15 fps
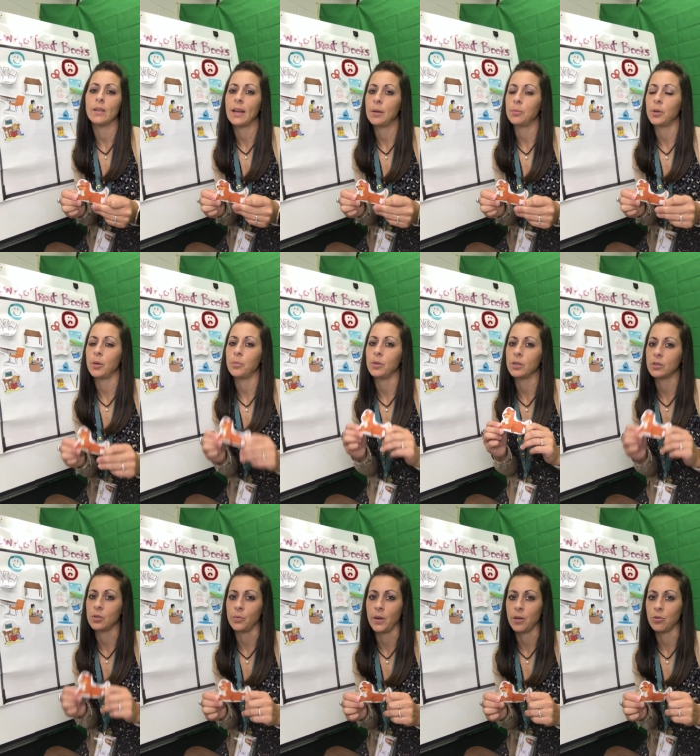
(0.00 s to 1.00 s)
library books
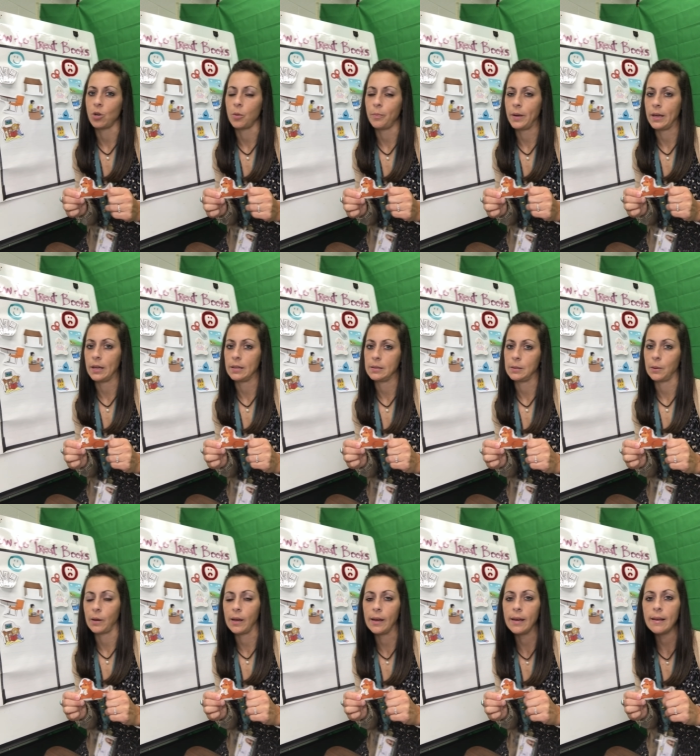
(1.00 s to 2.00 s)
around our pets,
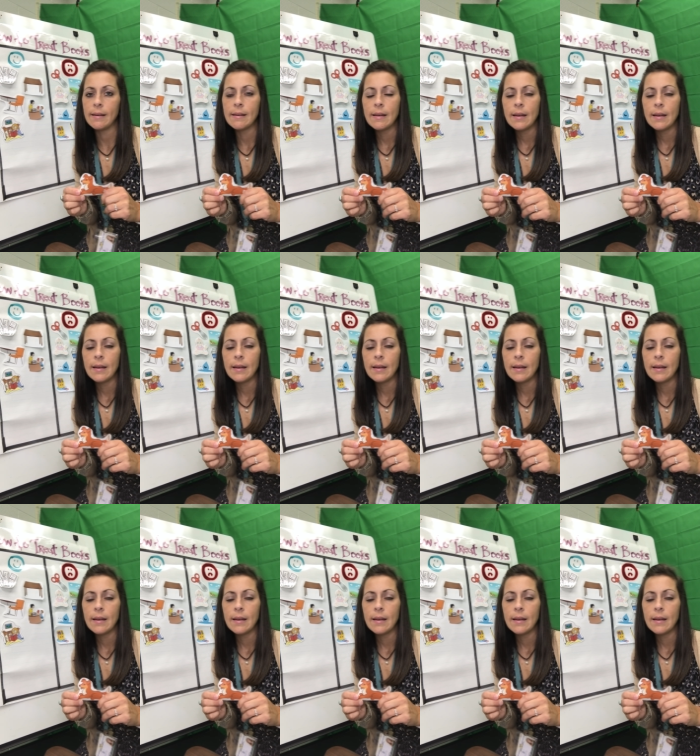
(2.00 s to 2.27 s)
okay?